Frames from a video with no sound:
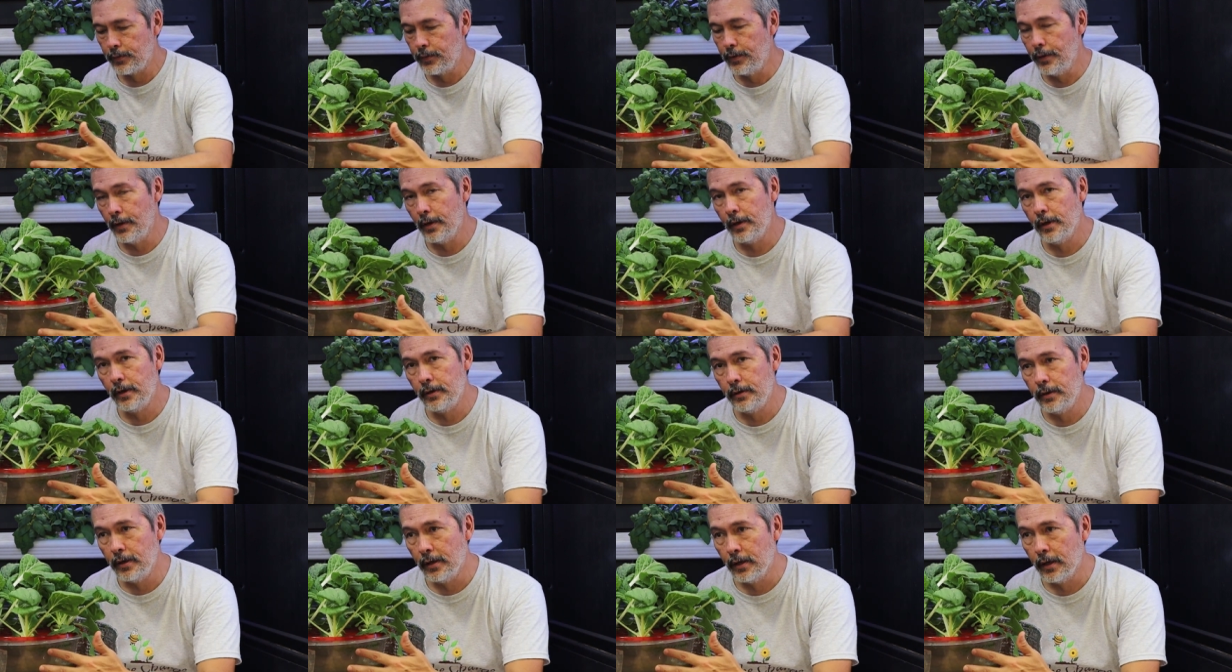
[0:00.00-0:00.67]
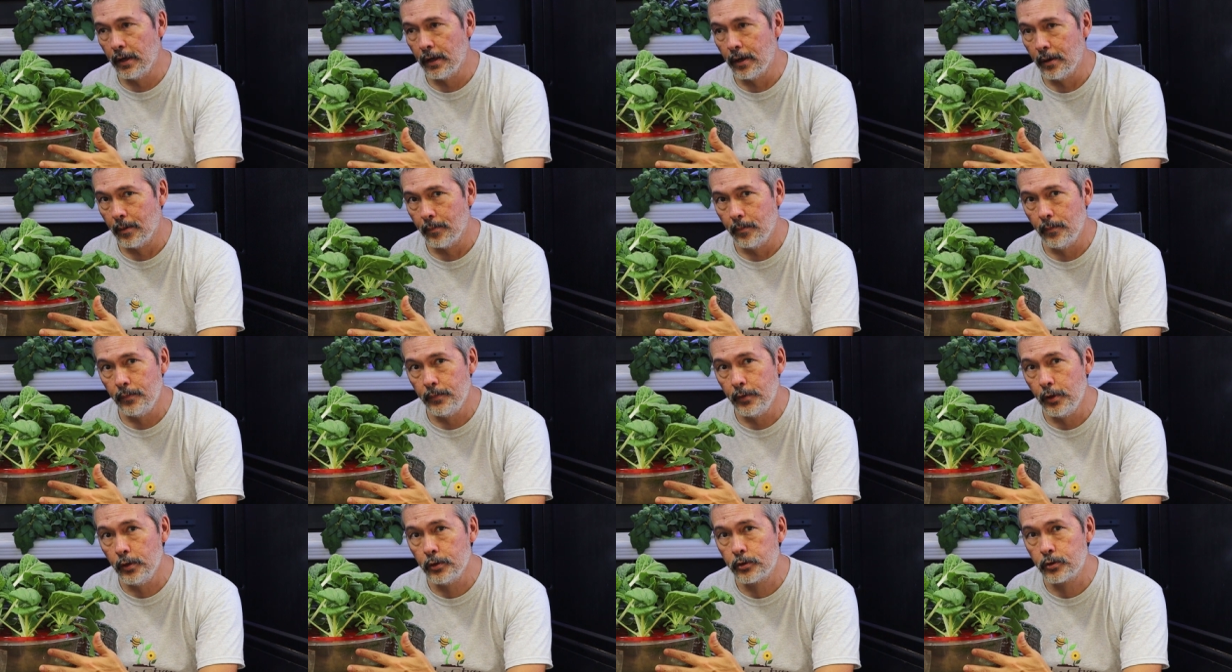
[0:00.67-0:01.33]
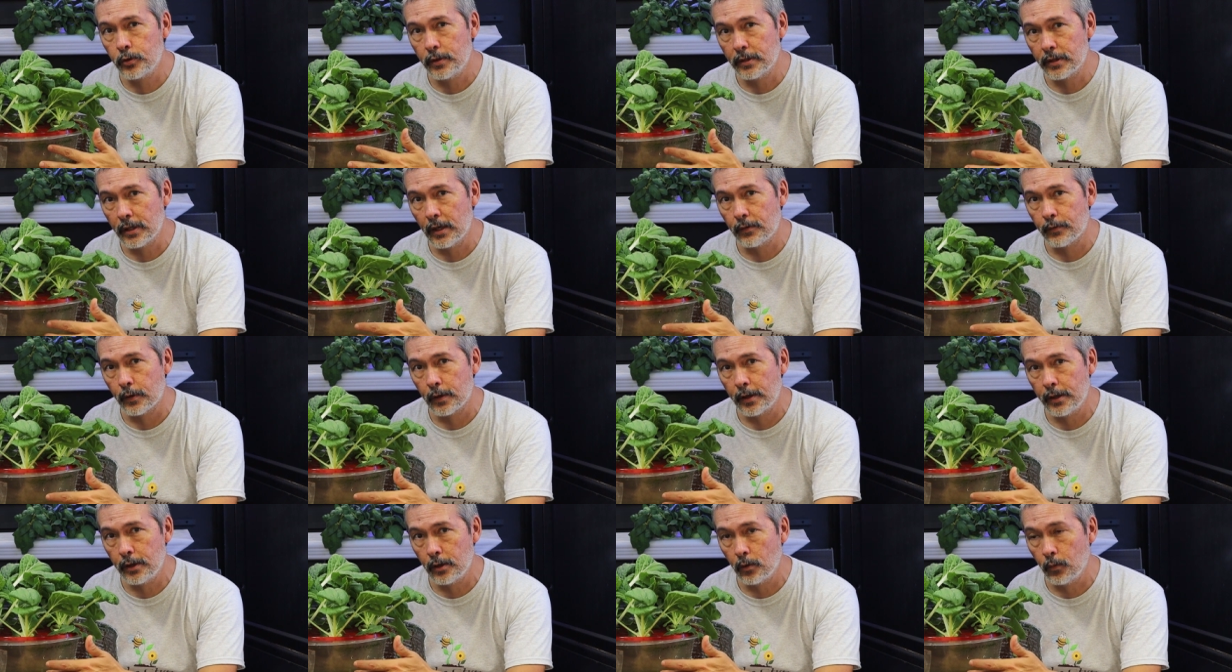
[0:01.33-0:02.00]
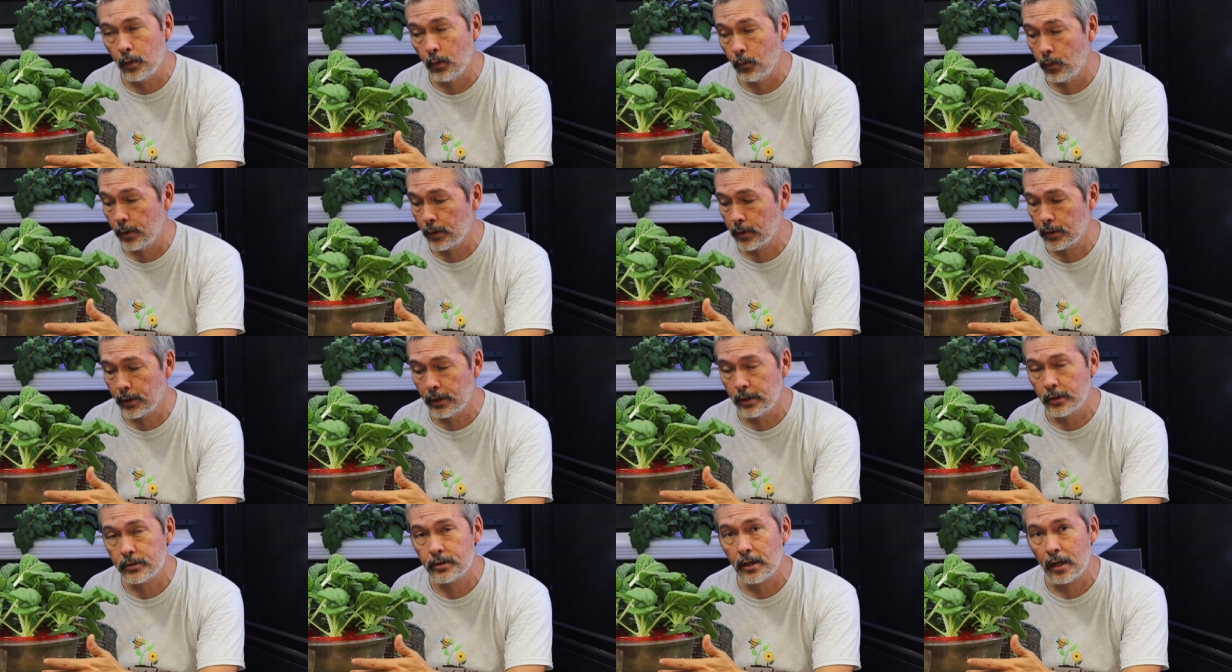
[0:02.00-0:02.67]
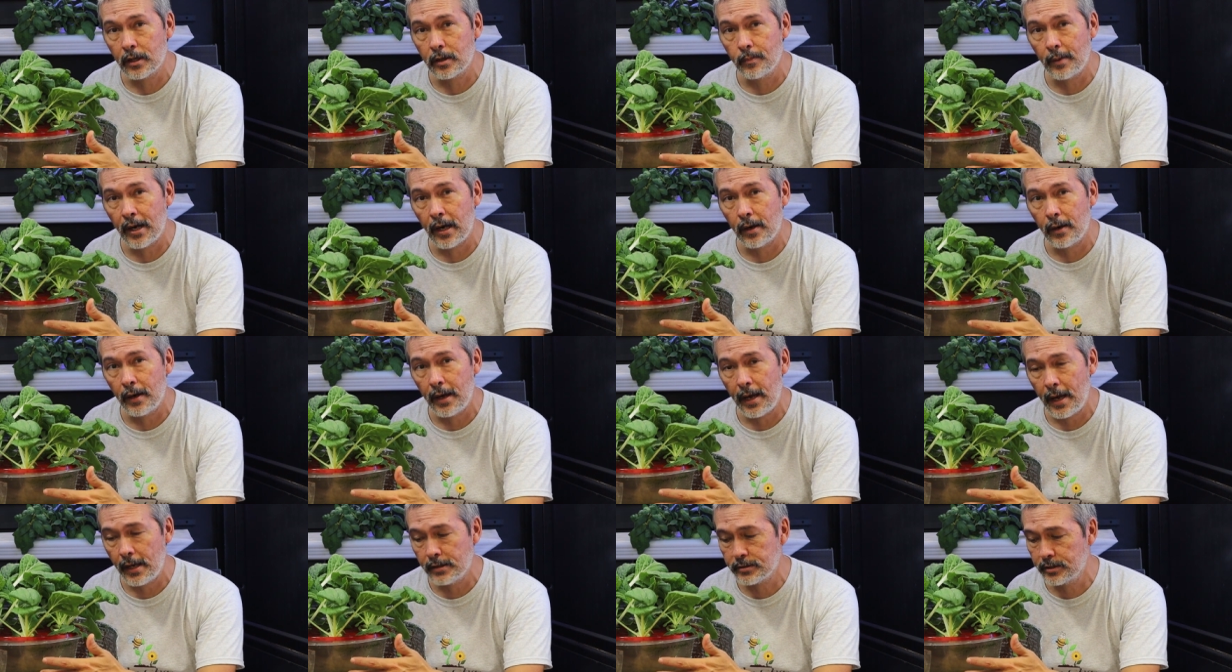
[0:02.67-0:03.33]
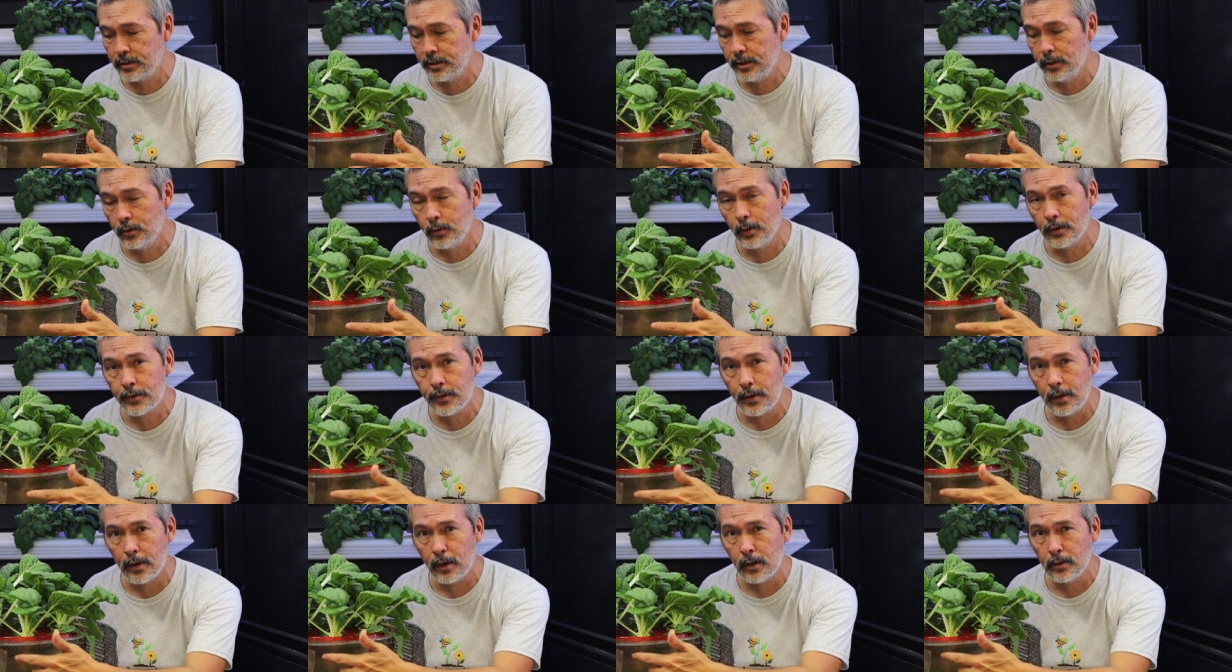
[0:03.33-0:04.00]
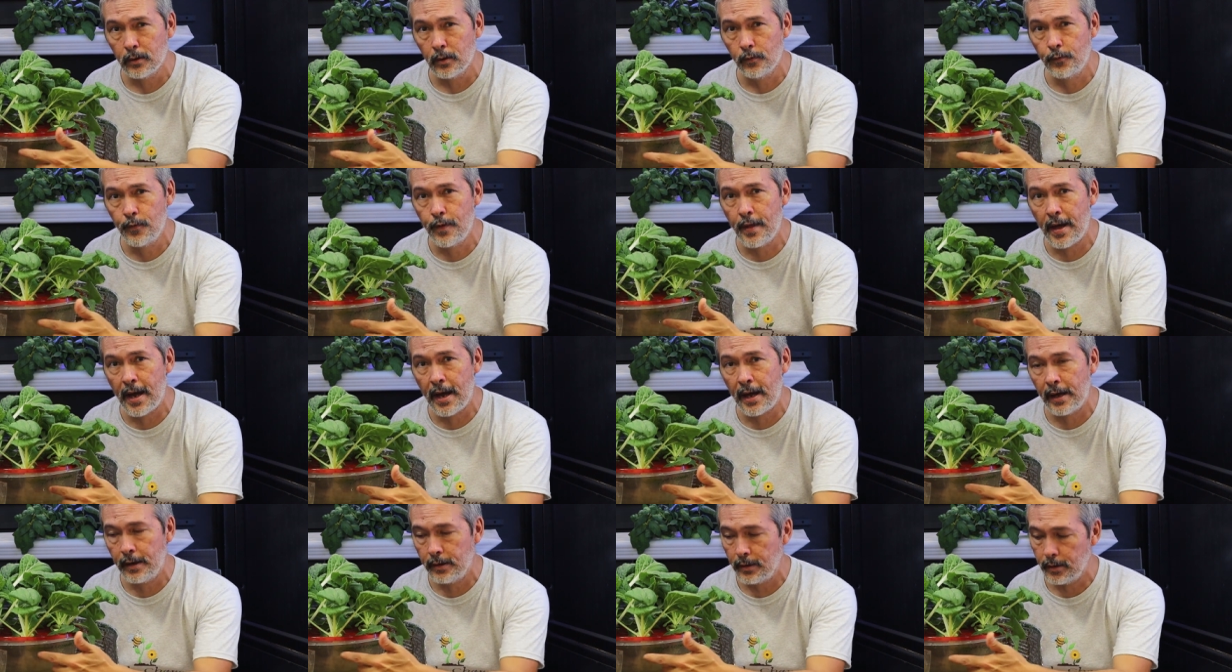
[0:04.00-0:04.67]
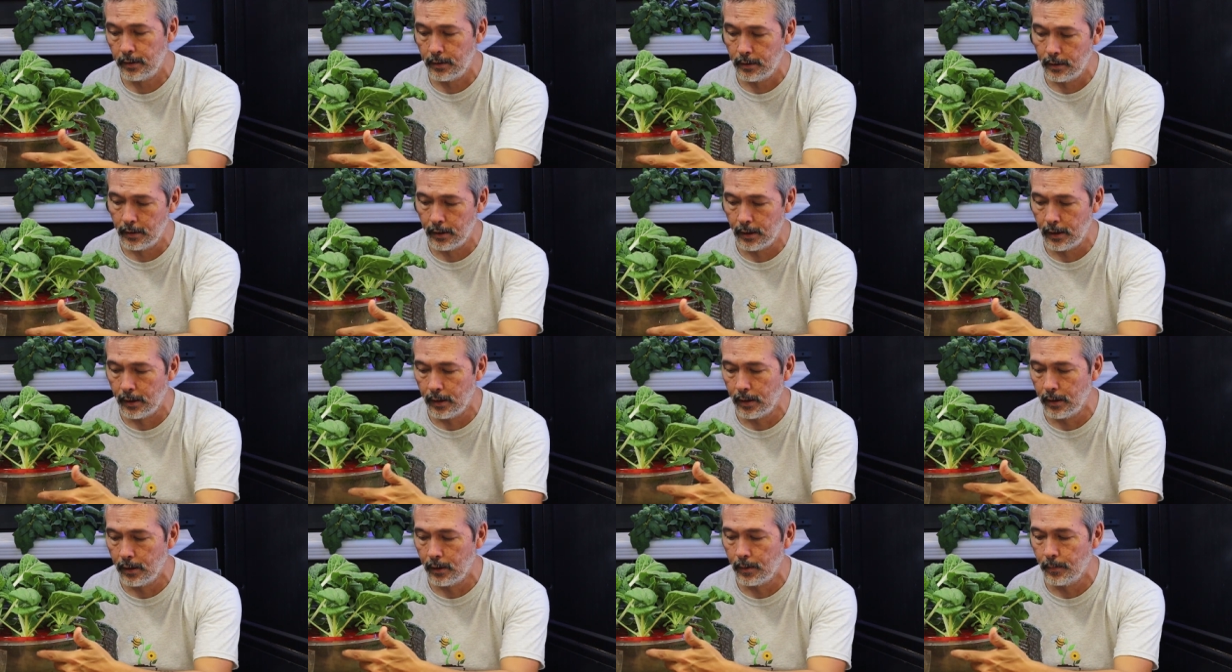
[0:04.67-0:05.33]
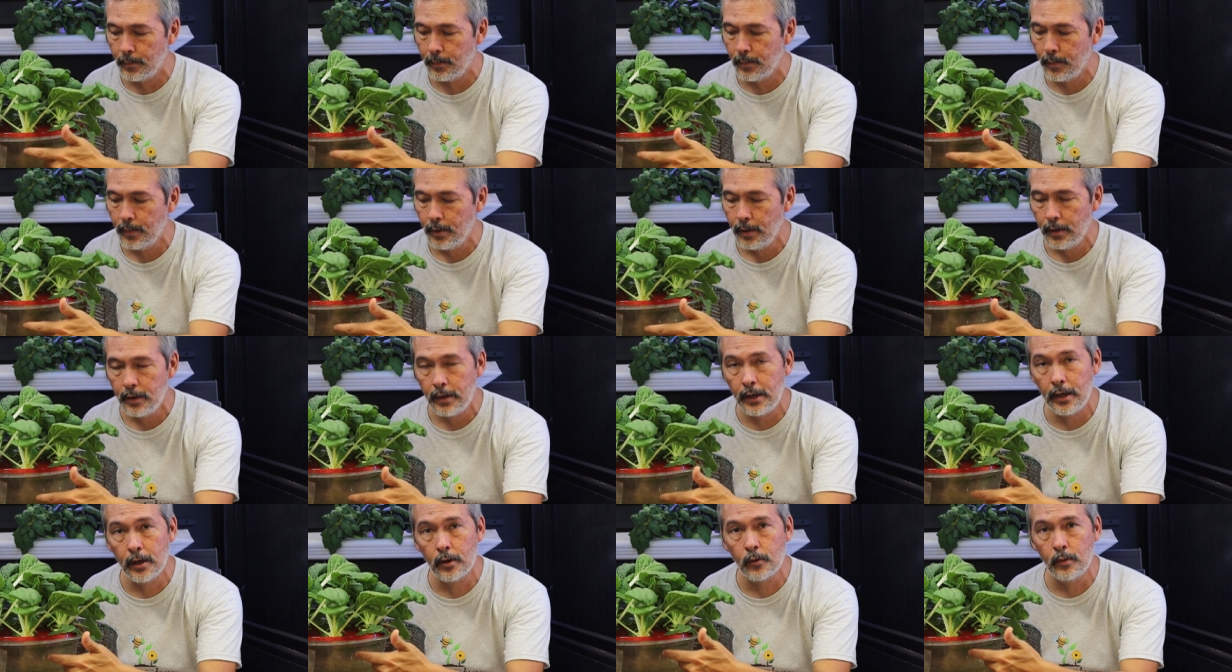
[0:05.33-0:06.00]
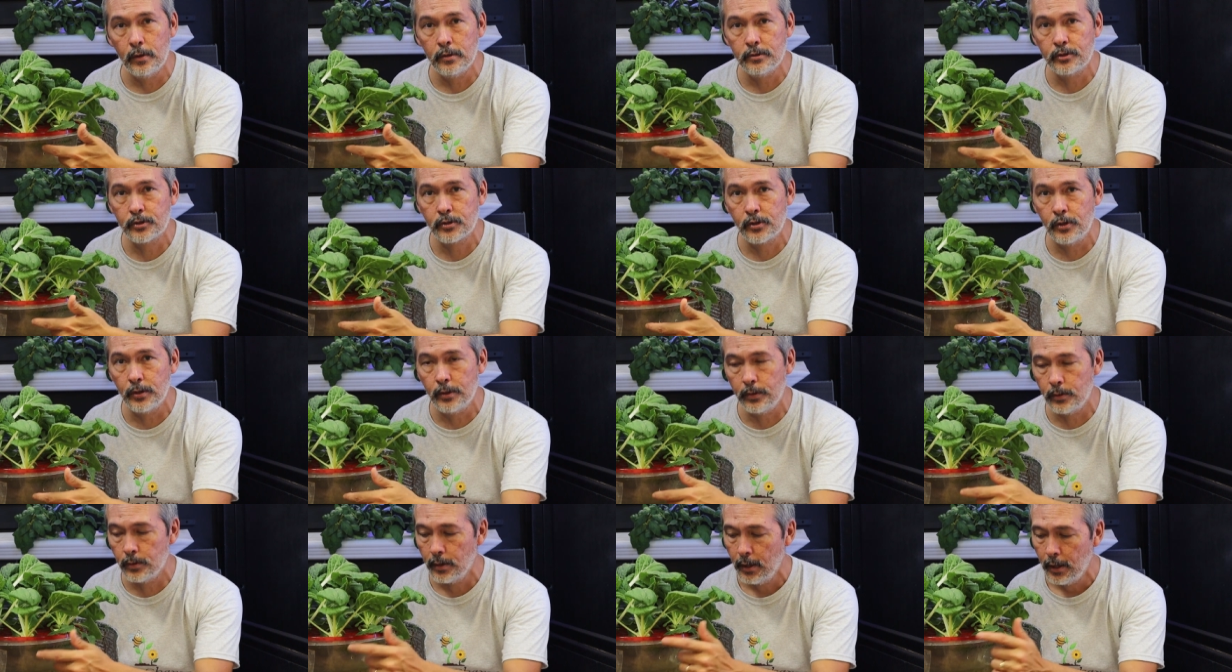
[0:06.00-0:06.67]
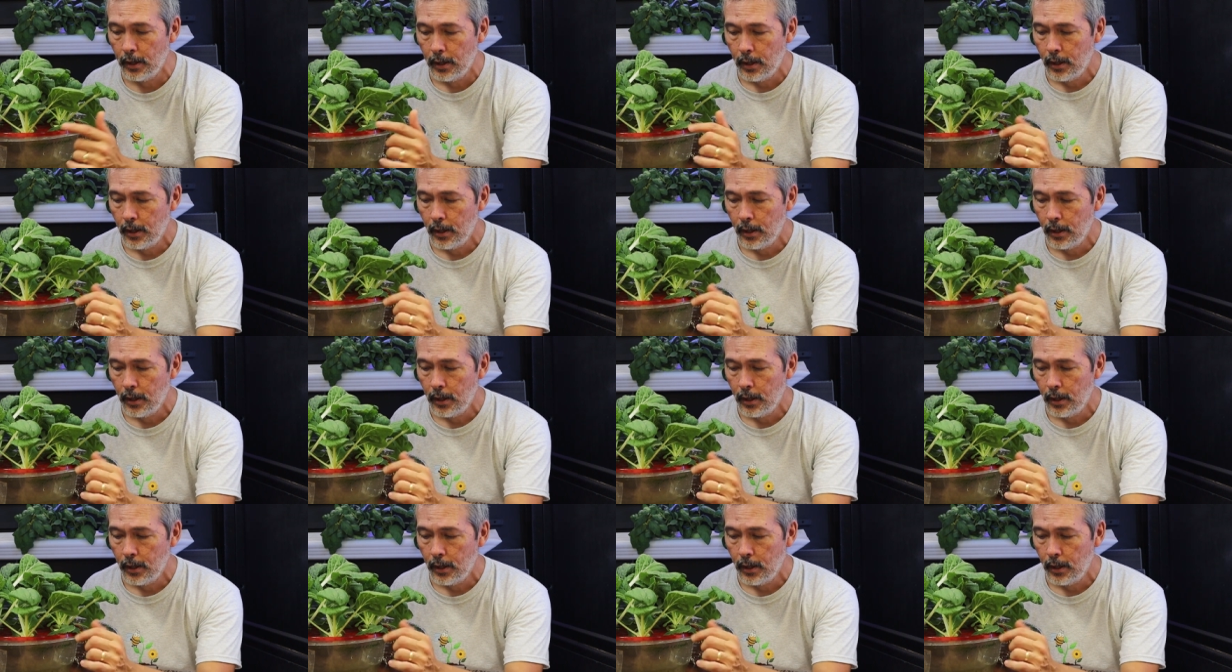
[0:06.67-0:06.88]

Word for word: the um, nutrient level here, what we're going to talk about, has to do with all of that um, air roots too.